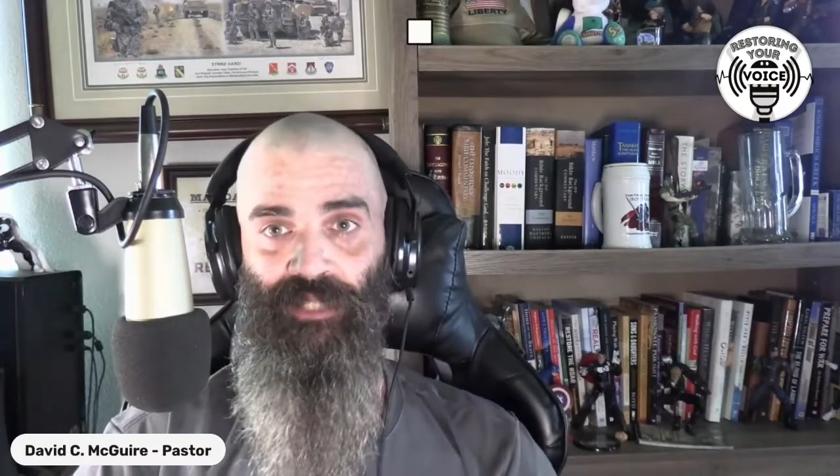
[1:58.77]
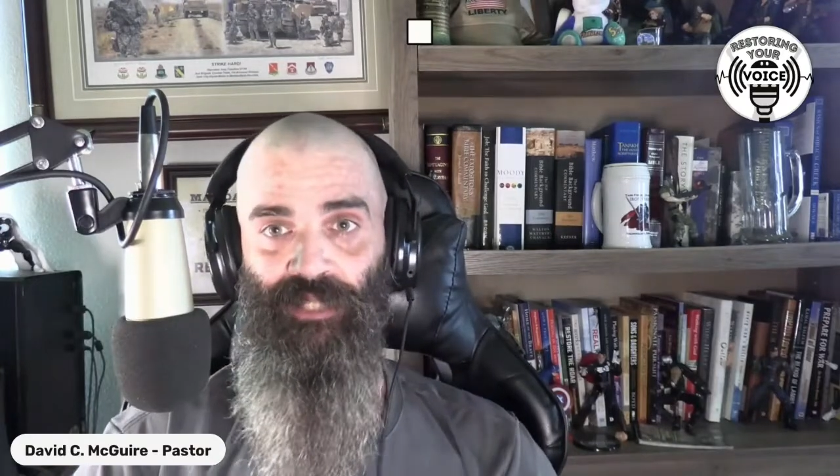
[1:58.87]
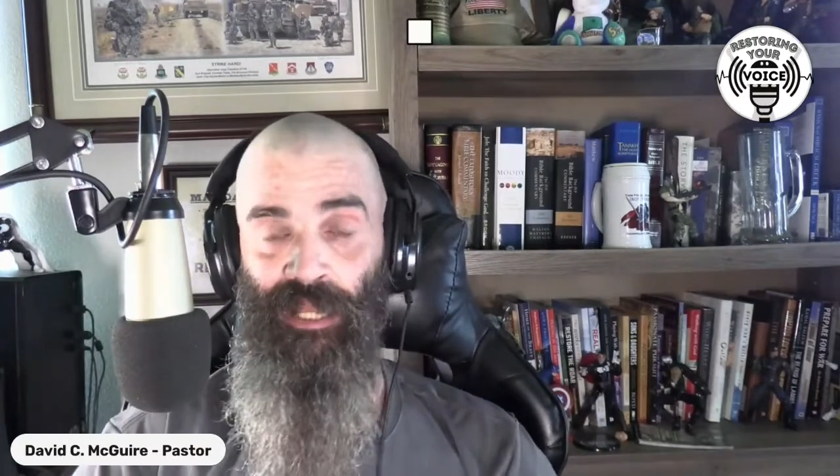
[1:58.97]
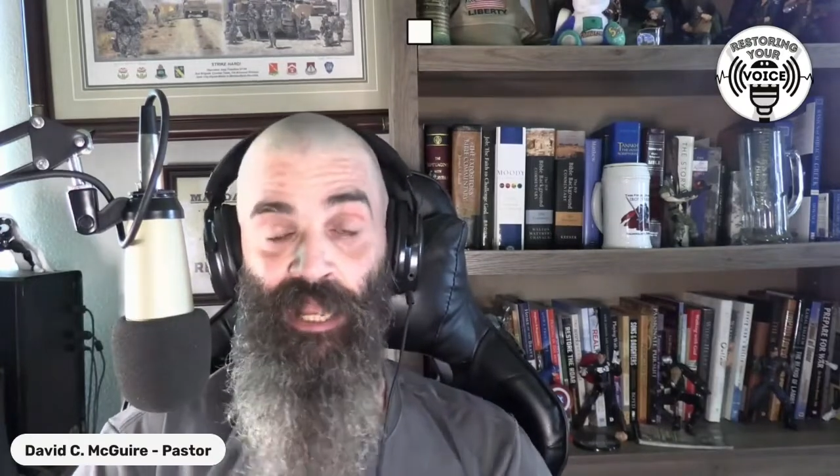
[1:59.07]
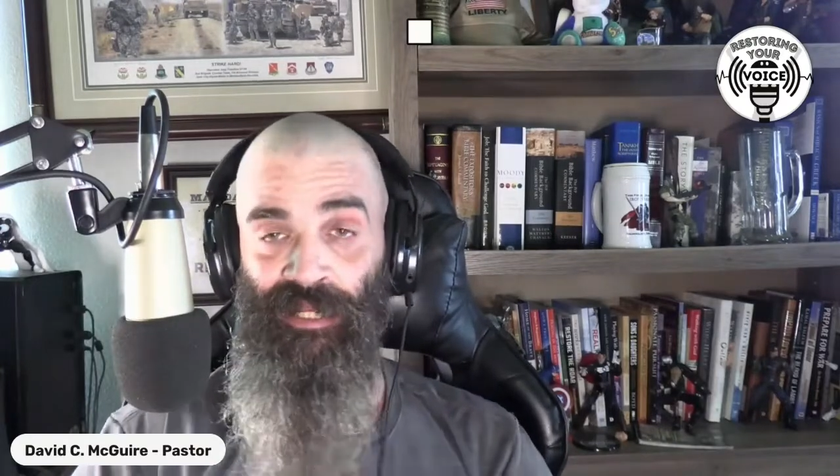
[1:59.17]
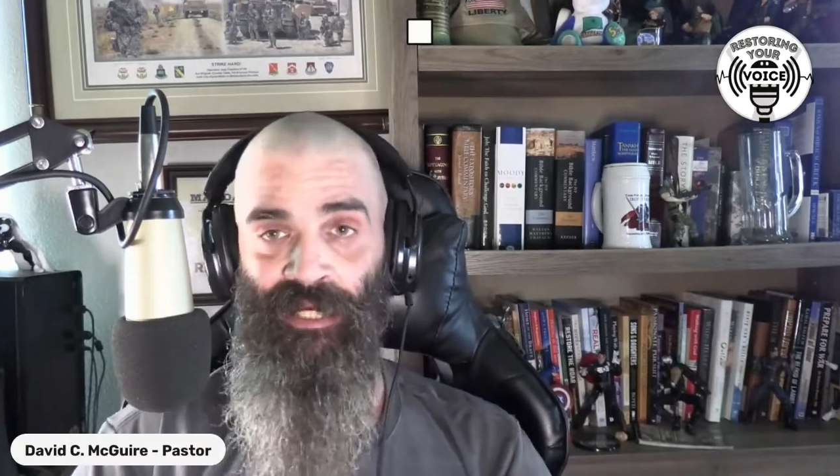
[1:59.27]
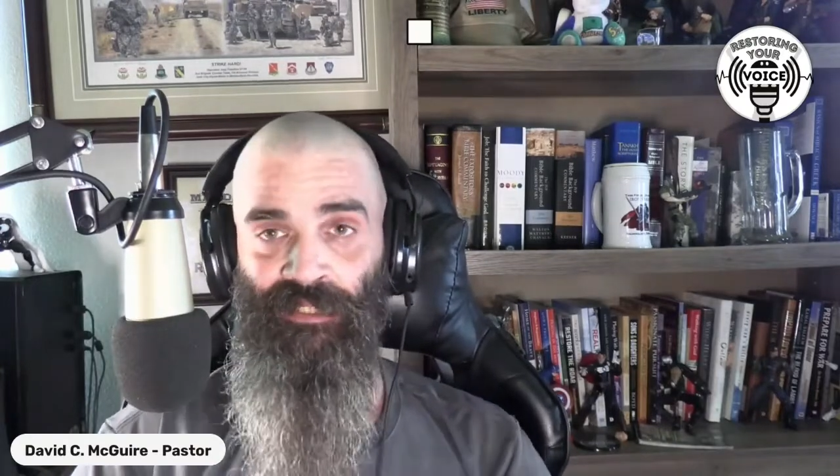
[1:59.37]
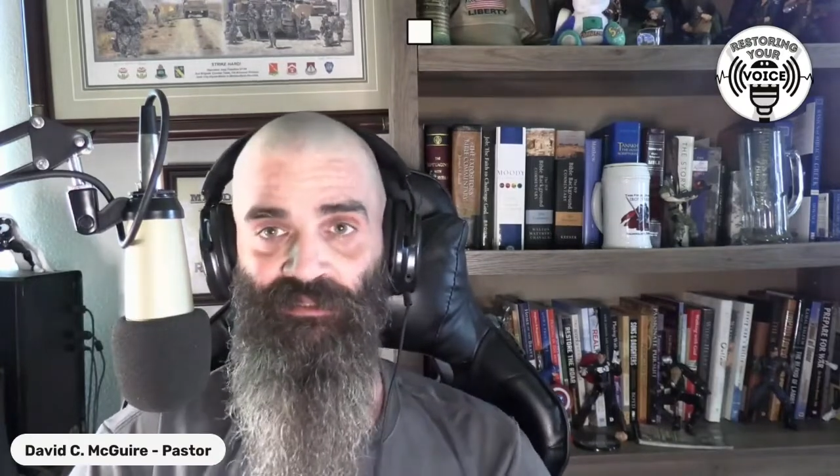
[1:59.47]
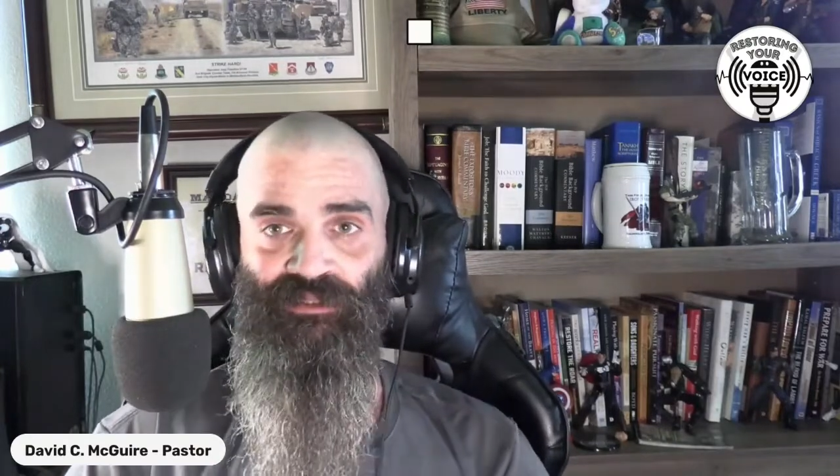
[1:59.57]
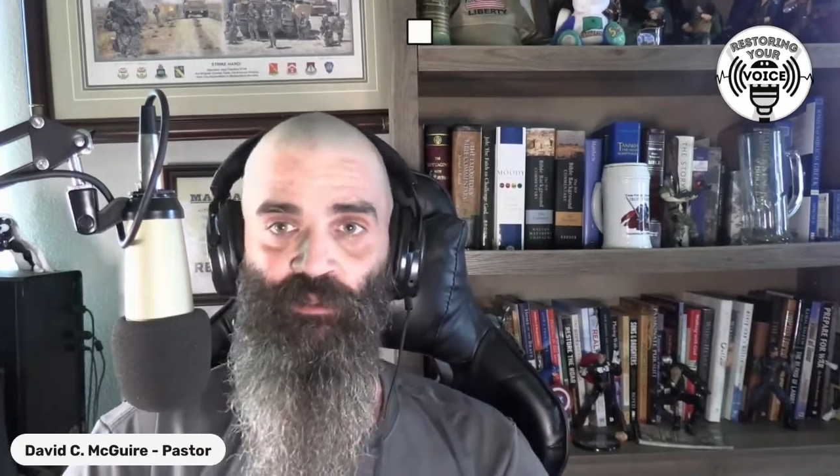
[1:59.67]
I,
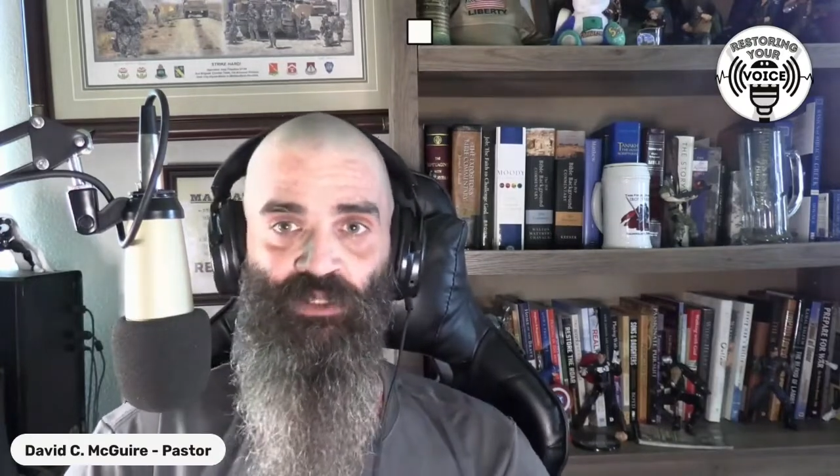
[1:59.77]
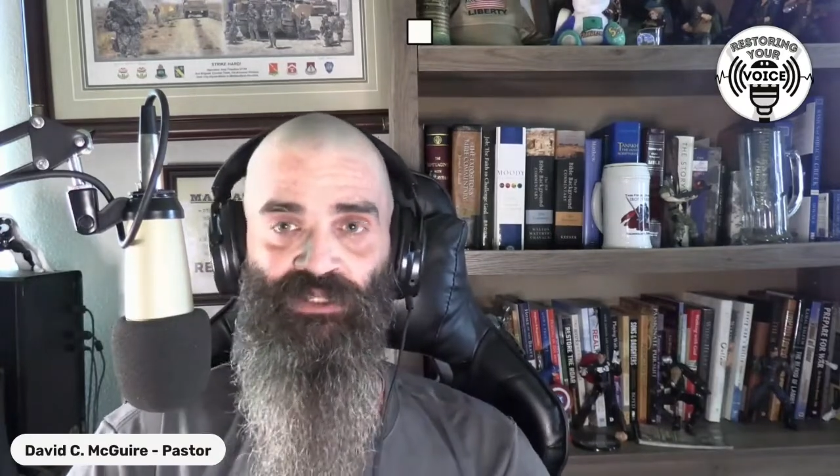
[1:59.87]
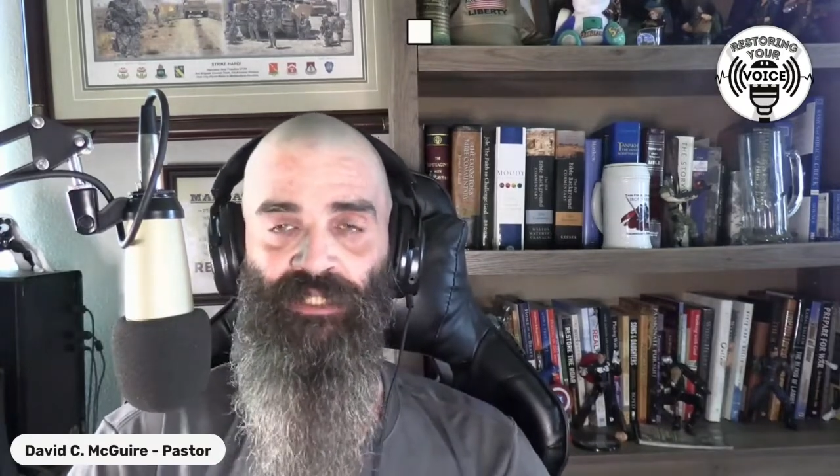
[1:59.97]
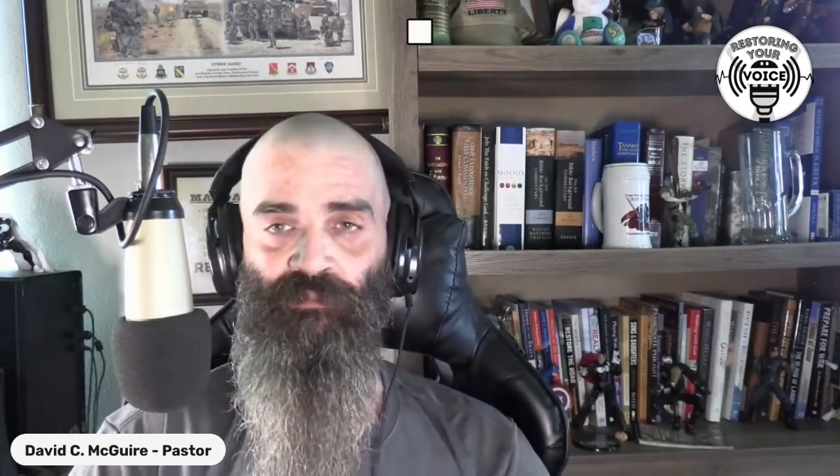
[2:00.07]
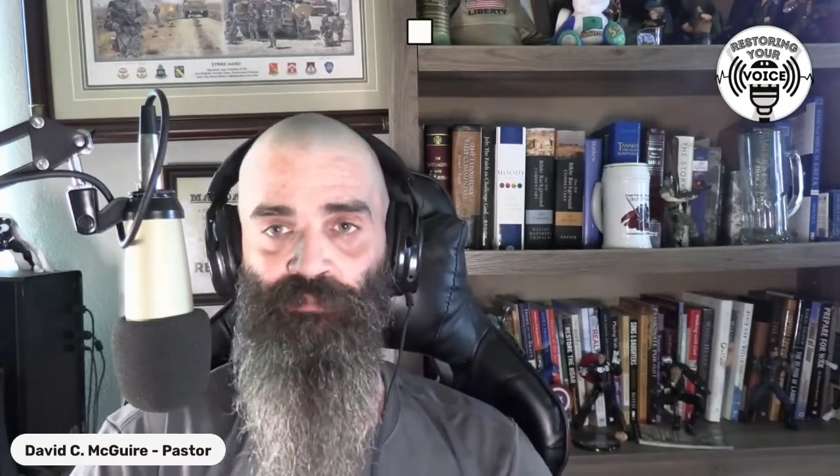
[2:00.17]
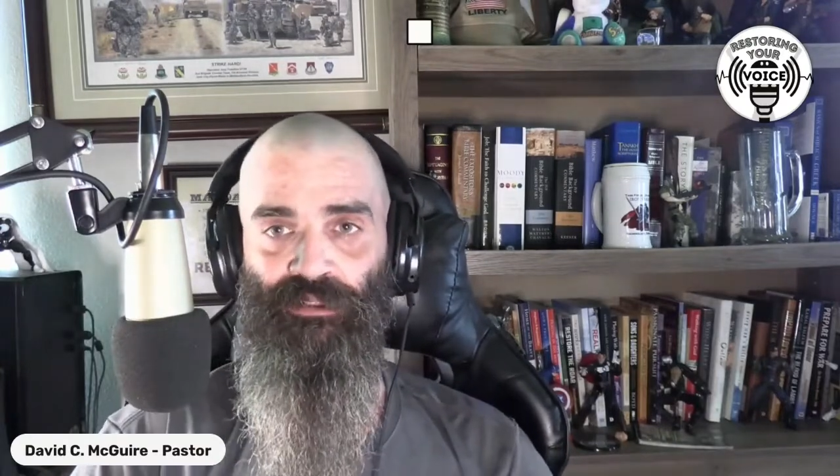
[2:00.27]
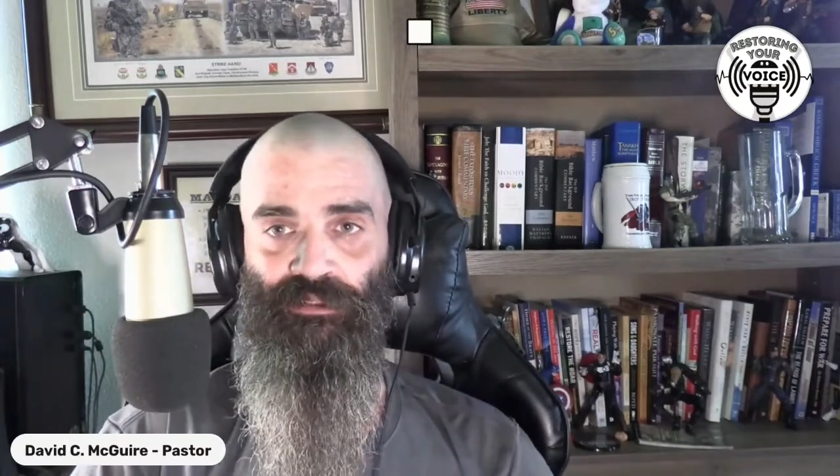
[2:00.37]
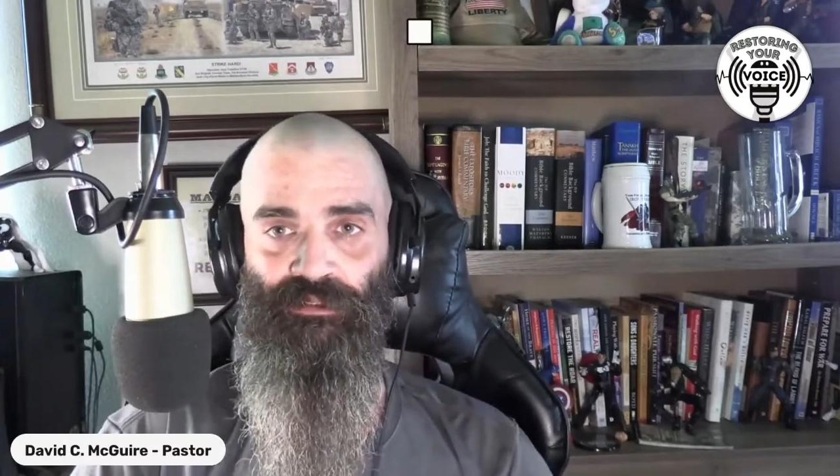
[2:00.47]
honestly wish I could pre-